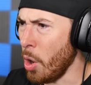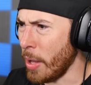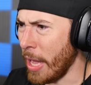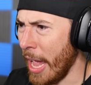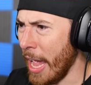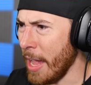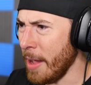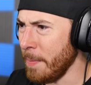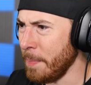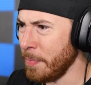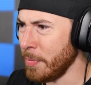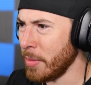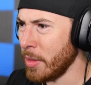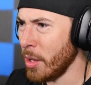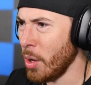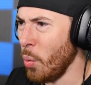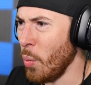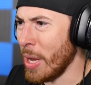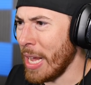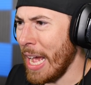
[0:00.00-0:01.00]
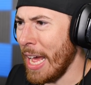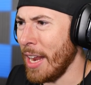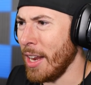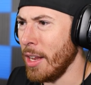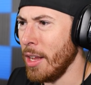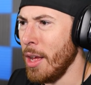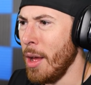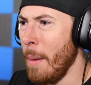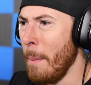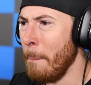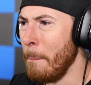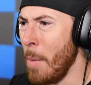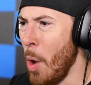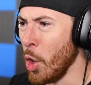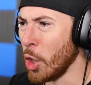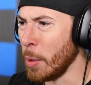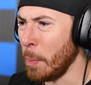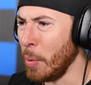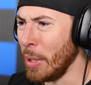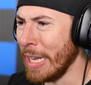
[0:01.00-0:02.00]
Okay. We got
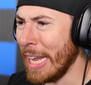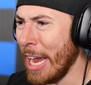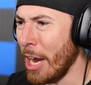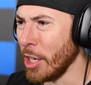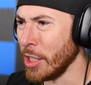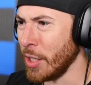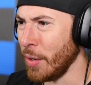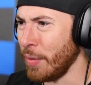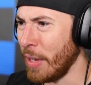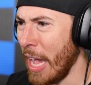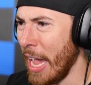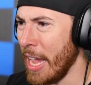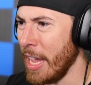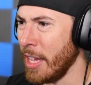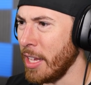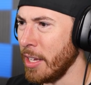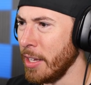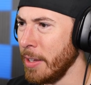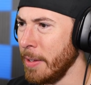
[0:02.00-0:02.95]
multiple layers of cake.